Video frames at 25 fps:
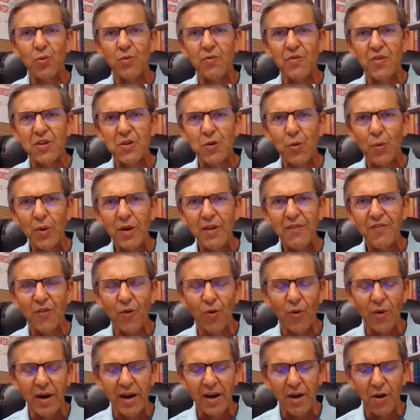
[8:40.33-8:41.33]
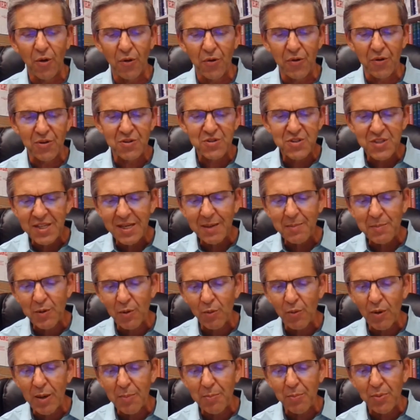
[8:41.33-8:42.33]
The 24 elders seem to
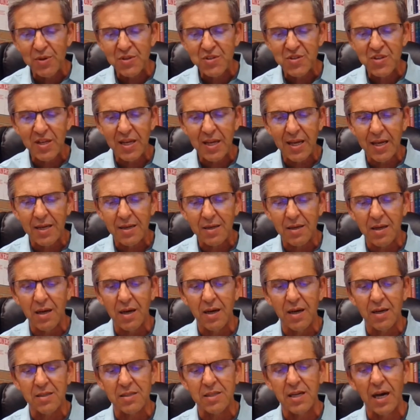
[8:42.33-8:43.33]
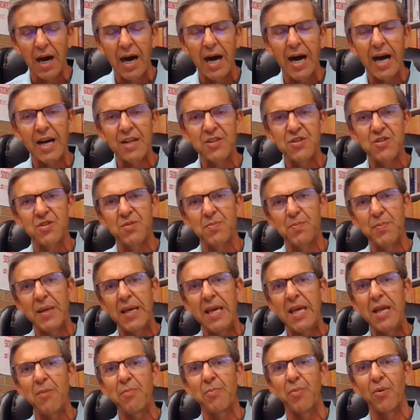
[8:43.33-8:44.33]
represent God's
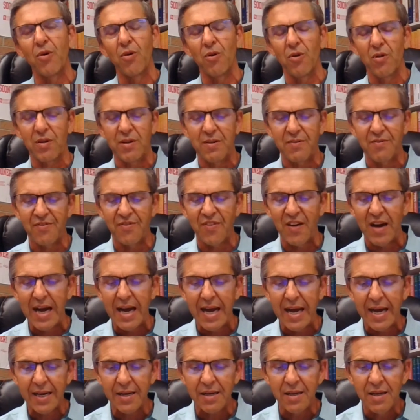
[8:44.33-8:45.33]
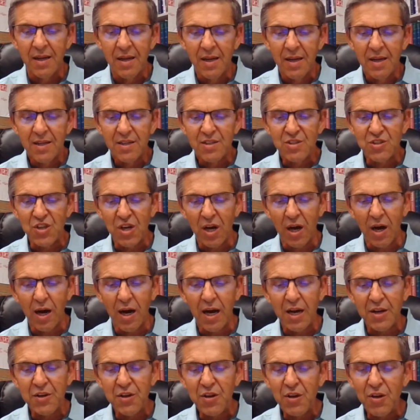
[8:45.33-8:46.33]
people. In fact,
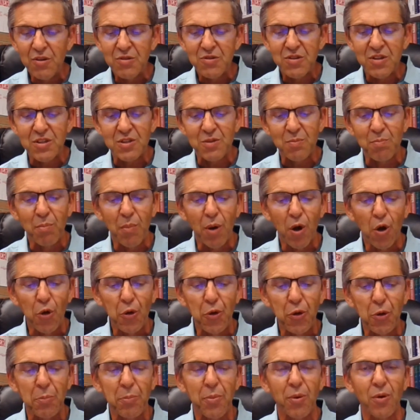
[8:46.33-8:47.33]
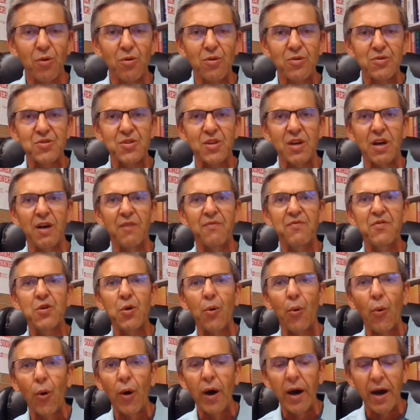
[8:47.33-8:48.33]
John uses multiples of
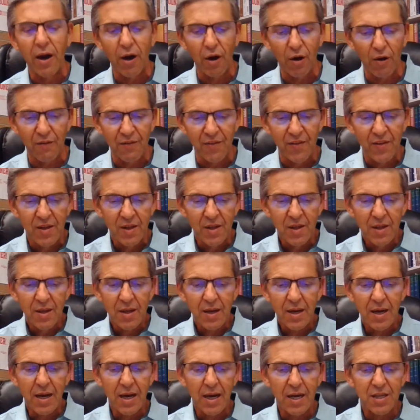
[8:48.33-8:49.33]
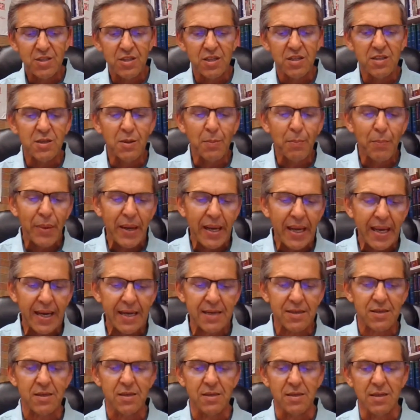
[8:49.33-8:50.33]
12 to
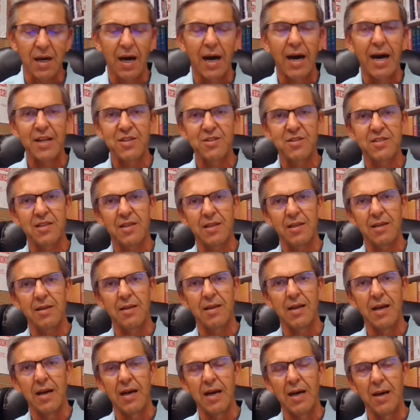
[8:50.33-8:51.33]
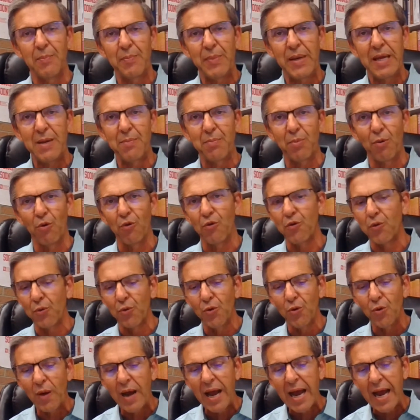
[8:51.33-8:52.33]
depict God's people
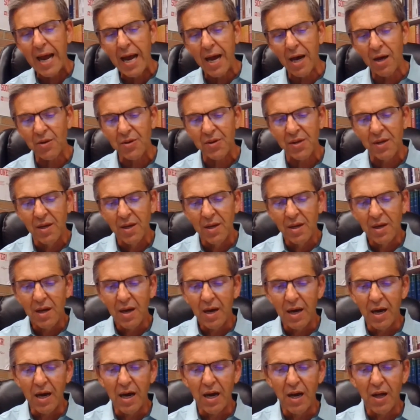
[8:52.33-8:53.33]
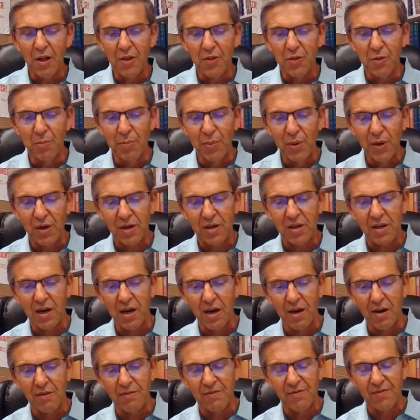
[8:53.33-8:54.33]
throughout the book
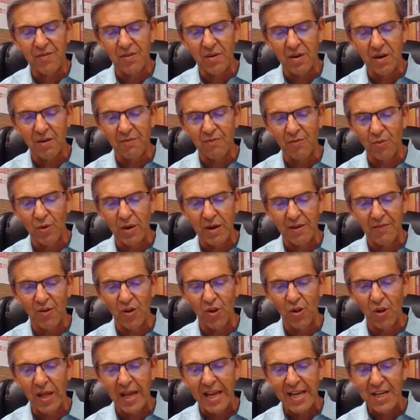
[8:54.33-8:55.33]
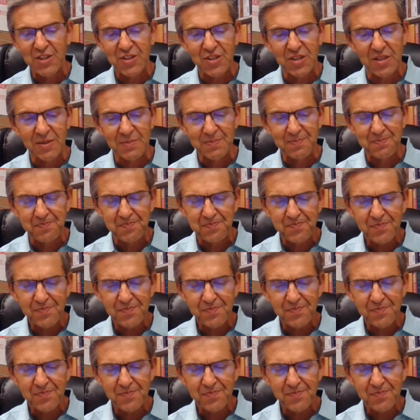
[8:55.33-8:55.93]
of Revelation.